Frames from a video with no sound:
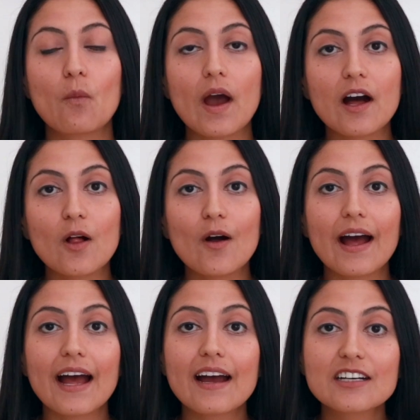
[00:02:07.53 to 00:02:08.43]

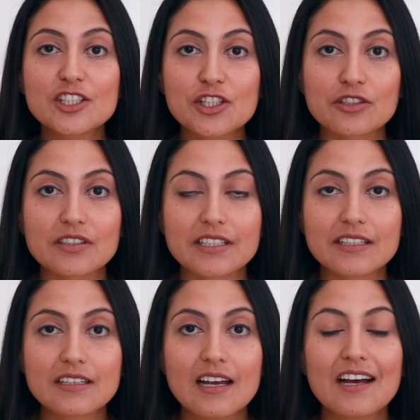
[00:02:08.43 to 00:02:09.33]
Well,
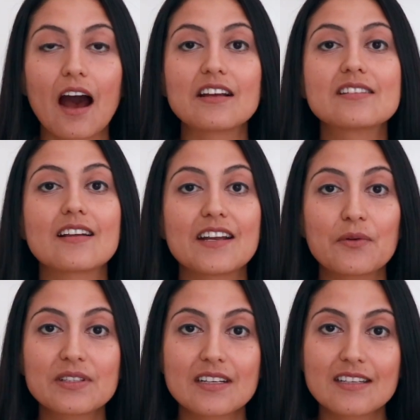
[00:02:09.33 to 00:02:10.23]
actually, a study
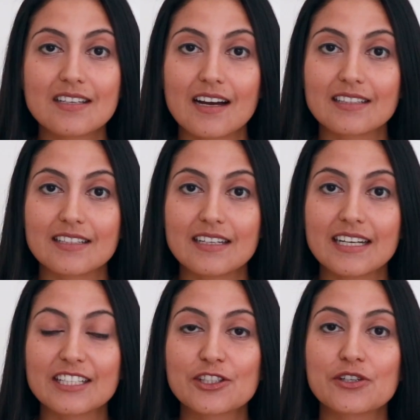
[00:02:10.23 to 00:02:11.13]
was conducted
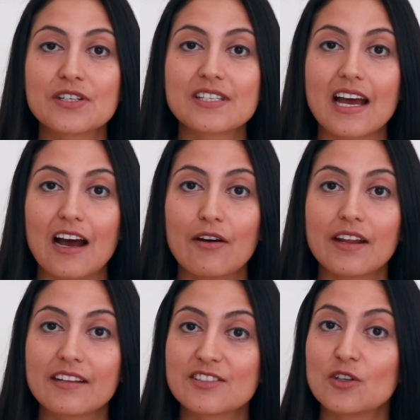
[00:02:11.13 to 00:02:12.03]
and it turns out,
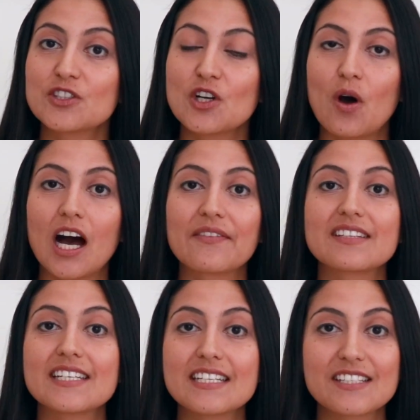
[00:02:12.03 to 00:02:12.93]
and it's also on the
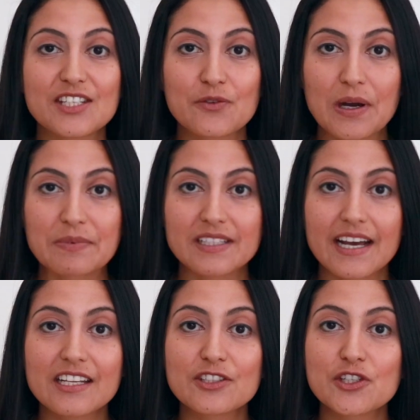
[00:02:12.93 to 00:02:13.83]
CDC
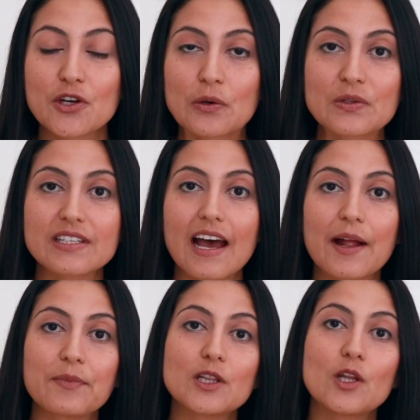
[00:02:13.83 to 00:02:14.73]
website, it shows
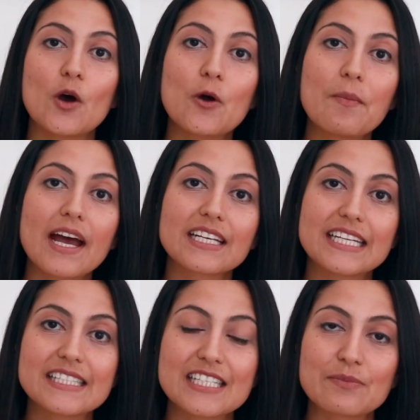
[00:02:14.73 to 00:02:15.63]
that low
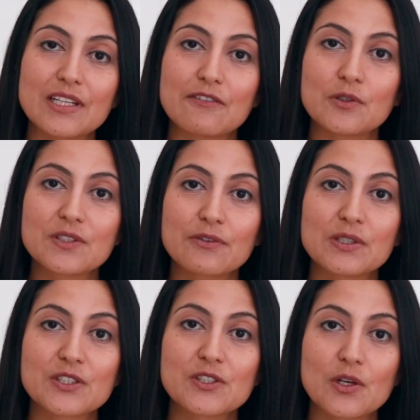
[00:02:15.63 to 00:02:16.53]
magnesium levels
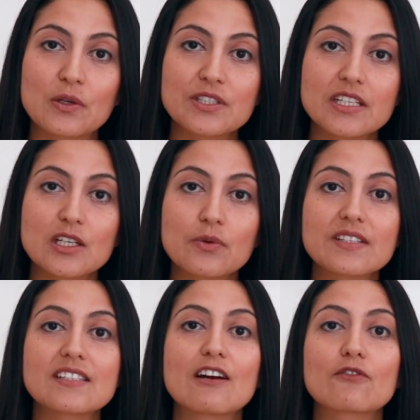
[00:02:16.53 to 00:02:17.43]
was associated
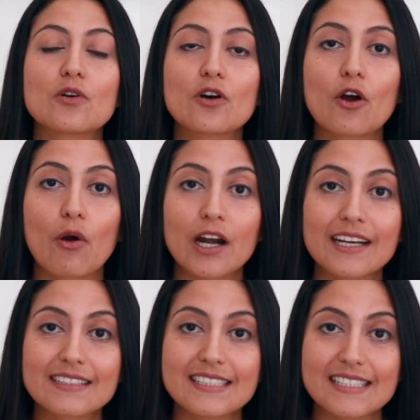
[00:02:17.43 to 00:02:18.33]
with several
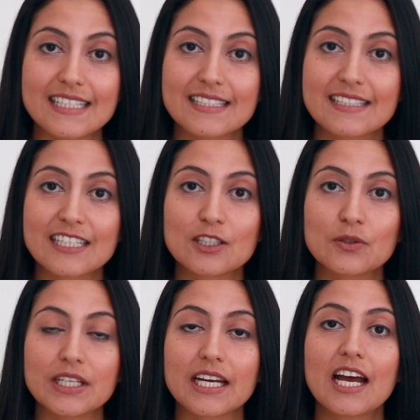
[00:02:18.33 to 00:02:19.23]
chronic diseases,
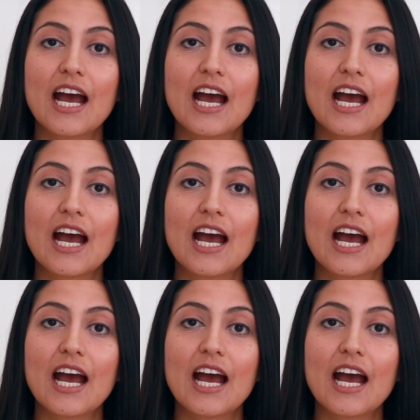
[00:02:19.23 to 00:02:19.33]
including